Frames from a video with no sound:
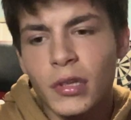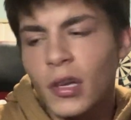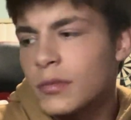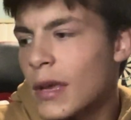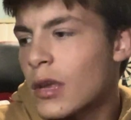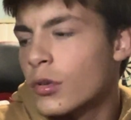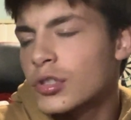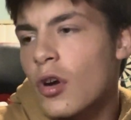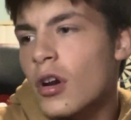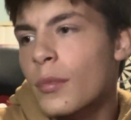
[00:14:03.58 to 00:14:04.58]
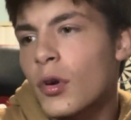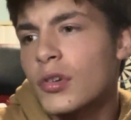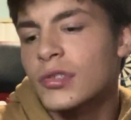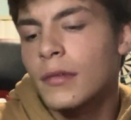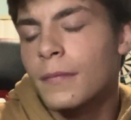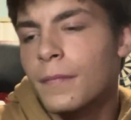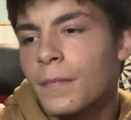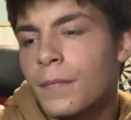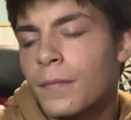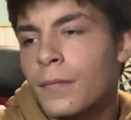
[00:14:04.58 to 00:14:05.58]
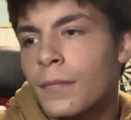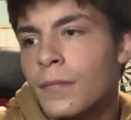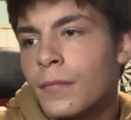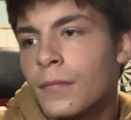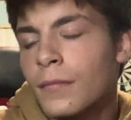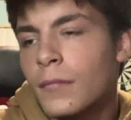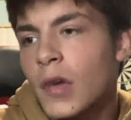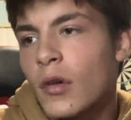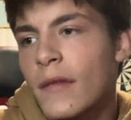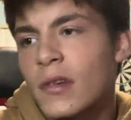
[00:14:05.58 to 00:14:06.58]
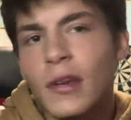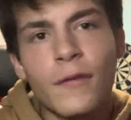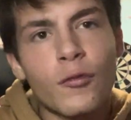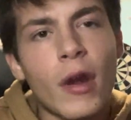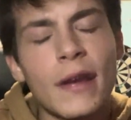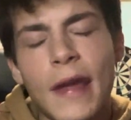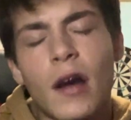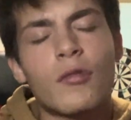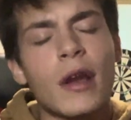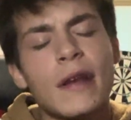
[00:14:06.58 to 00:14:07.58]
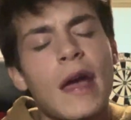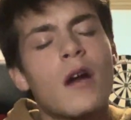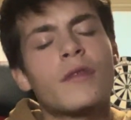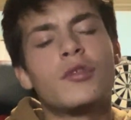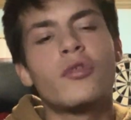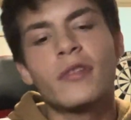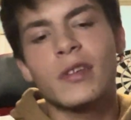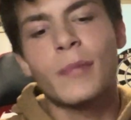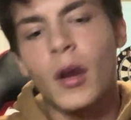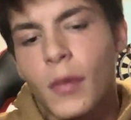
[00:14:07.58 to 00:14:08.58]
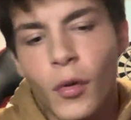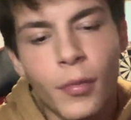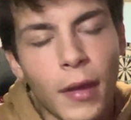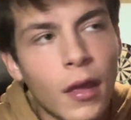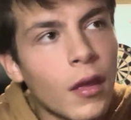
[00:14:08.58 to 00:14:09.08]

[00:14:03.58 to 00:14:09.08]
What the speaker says: does make you a stronger person. Even if right now, if you do this experiment with me,